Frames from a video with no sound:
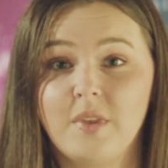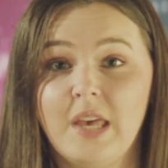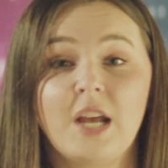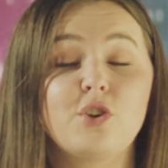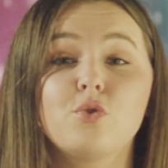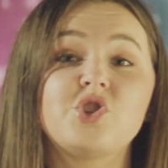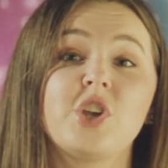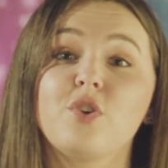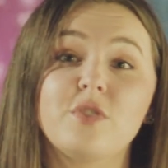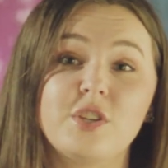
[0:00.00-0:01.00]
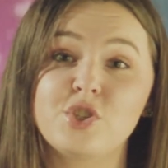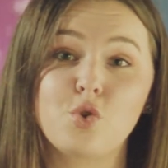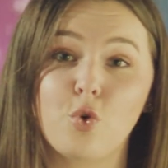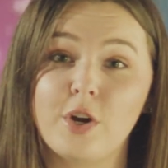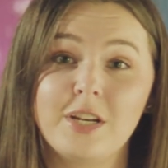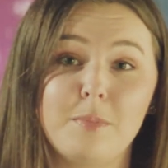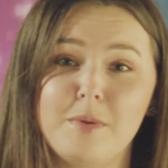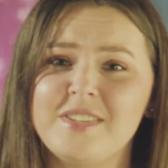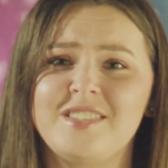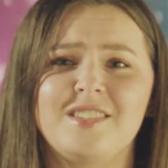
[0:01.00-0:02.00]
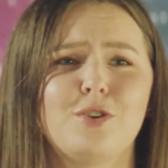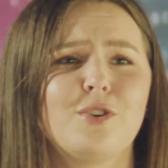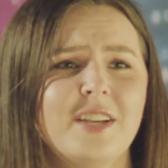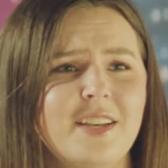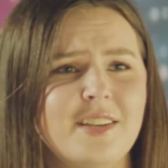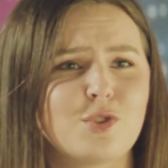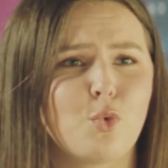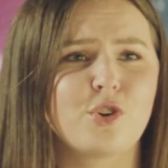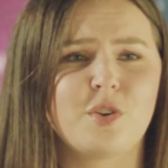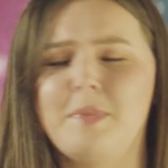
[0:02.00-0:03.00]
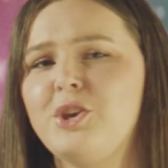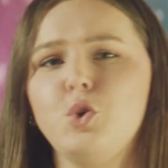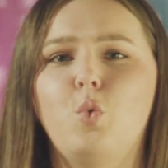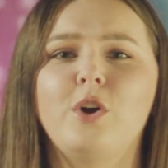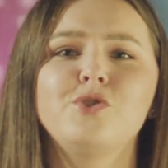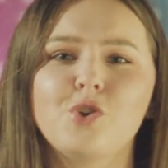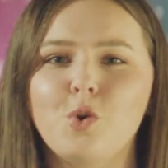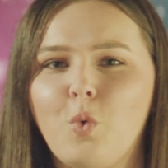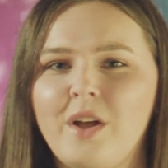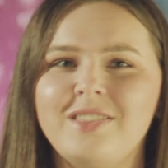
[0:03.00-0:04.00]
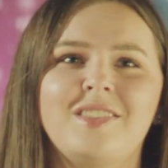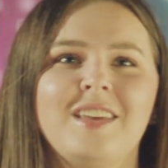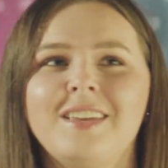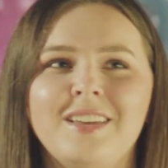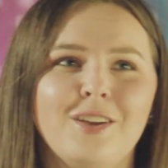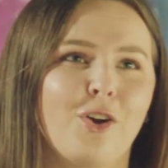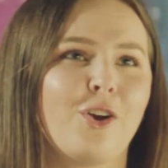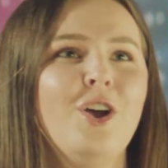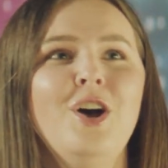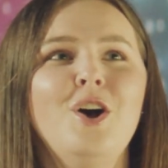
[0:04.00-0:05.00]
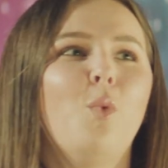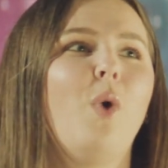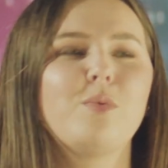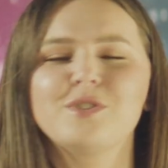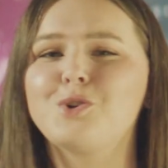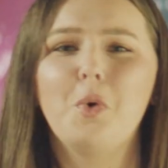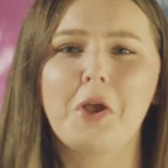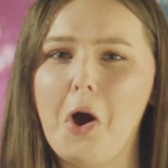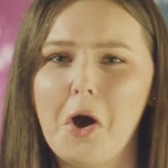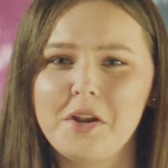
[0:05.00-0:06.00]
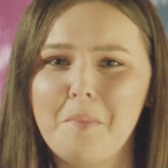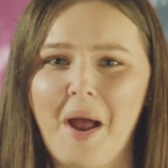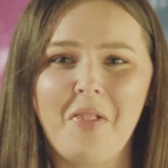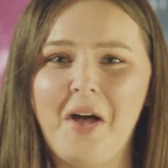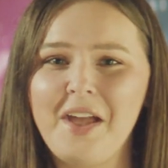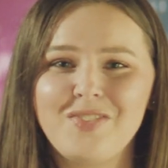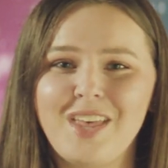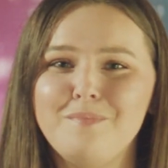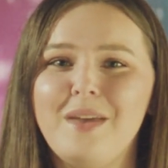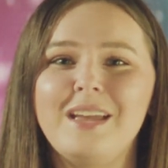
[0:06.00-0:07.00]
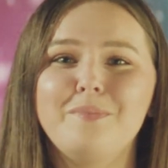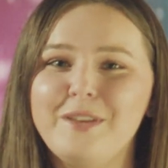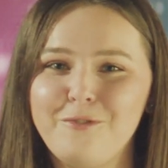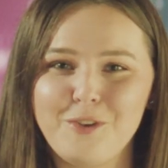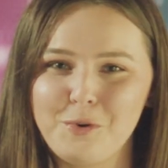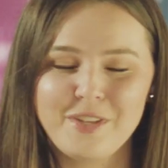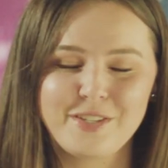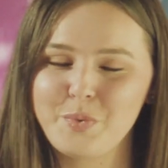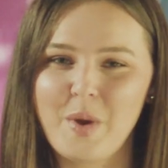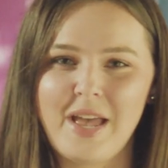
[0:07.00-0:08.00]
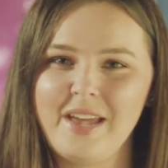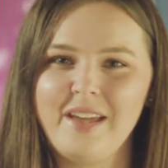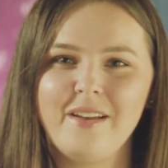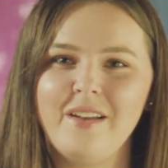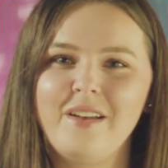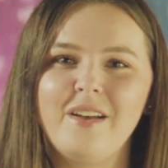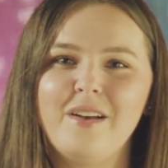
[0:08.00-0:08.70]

And I don't share this story to be mysterious or to make you wonder what thing or what was going on in my life that made me feel this way.